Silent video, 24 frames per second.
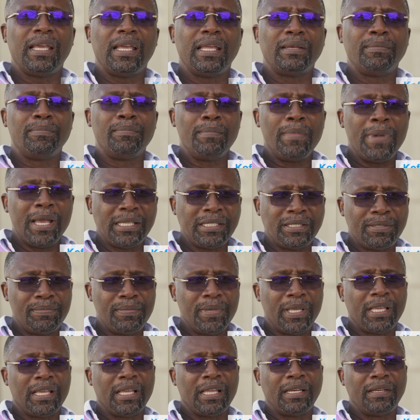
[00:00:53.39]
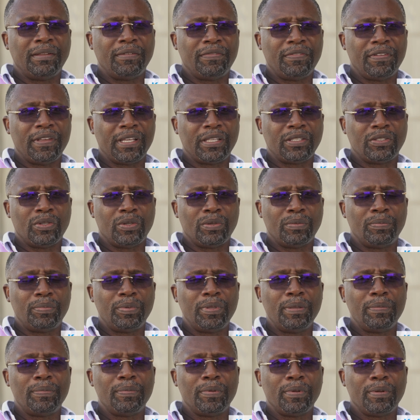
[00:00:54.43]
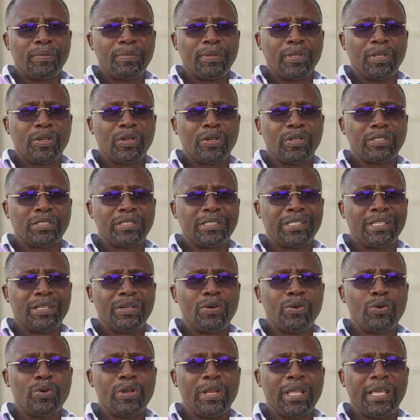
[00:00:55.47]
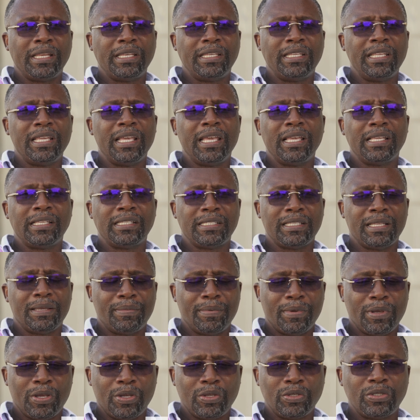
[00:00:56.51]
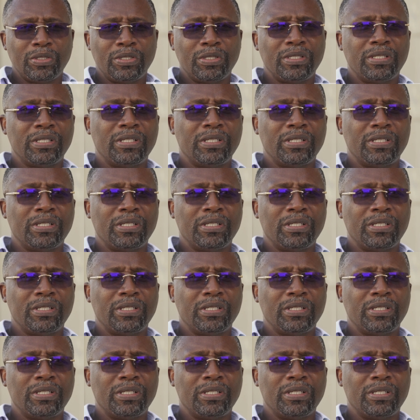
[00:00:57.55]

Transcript: It must make an effect on people because the whole idea is about